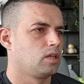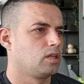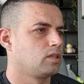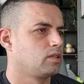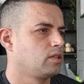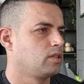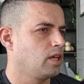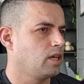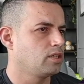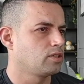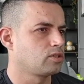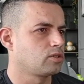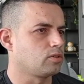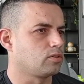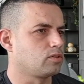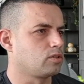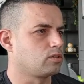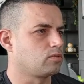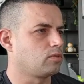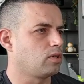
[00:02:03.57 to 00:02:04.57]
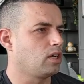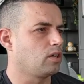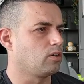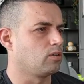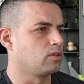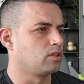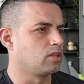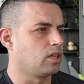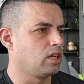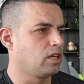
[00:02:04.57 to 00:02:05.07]
Next, on
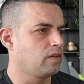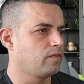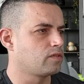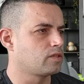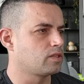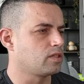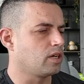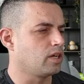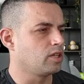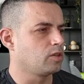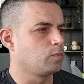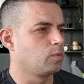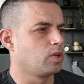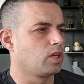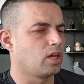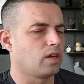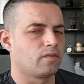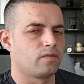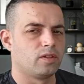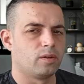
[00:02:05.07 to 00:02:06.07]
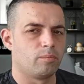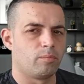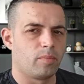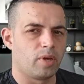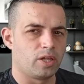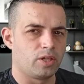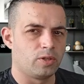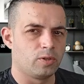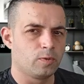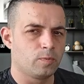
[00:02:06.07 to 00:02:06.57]
the left side, we have the
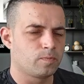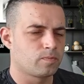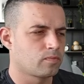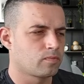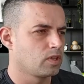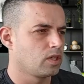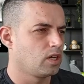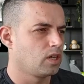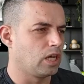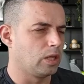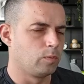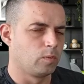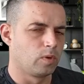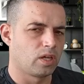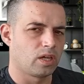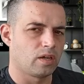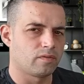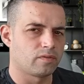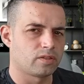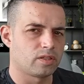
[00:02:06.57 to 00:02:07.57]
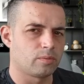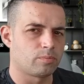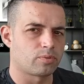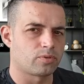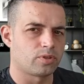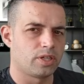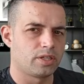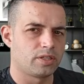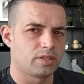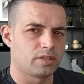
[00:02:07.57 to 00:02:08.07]
menu, and we have
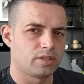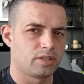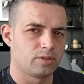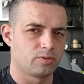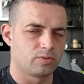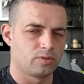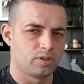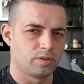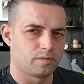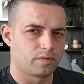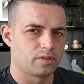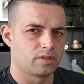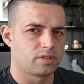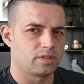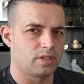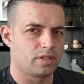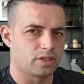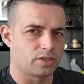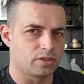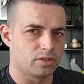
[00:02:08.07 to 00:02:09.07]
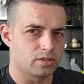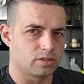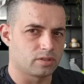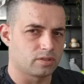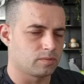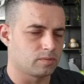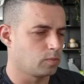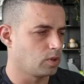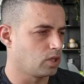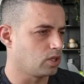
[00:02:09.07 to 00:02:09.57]
separated into different sections
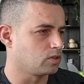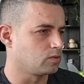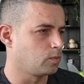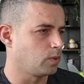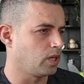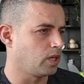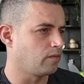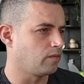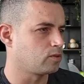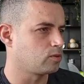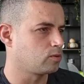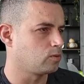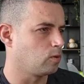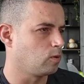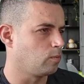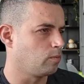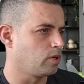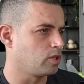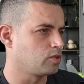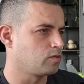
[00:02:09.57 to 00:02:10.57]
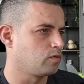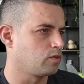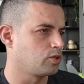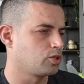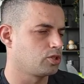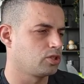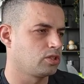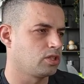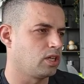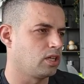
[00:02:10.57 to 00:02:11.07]
because we have so much
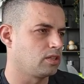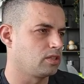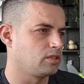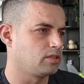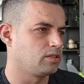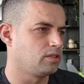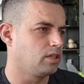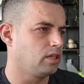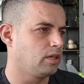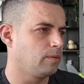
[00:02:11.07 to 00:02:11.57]
functionality there.